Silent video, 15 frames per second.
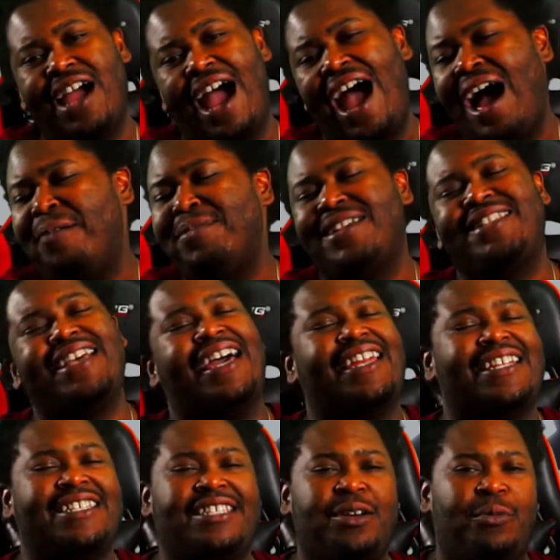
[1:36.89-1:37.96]
I'm excited
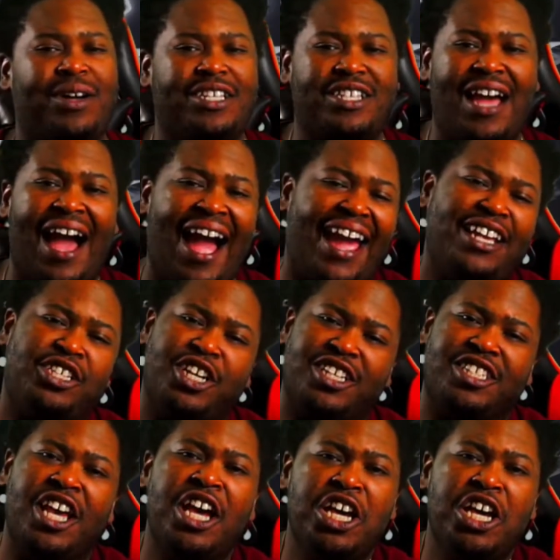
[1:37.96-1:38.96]
to see what hijinks,